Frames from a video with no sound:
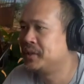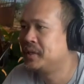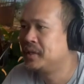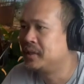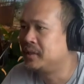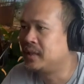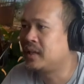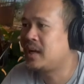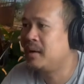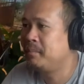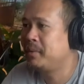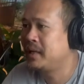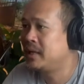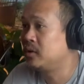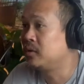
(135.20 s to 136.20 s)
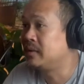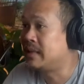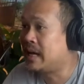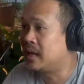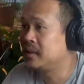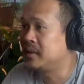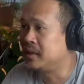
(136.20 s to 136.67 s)
that a company
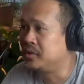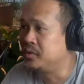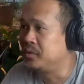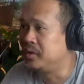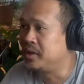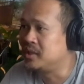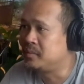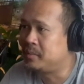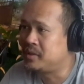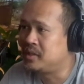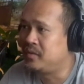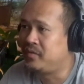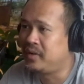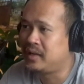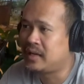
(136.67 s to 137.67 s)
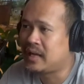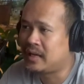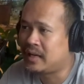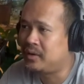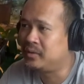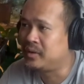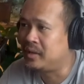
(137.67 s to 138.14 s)
conducted during a specific
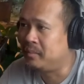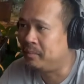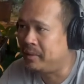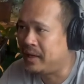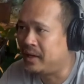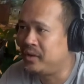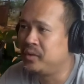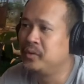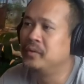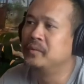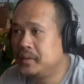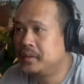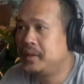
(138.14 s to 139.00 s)
accounting period.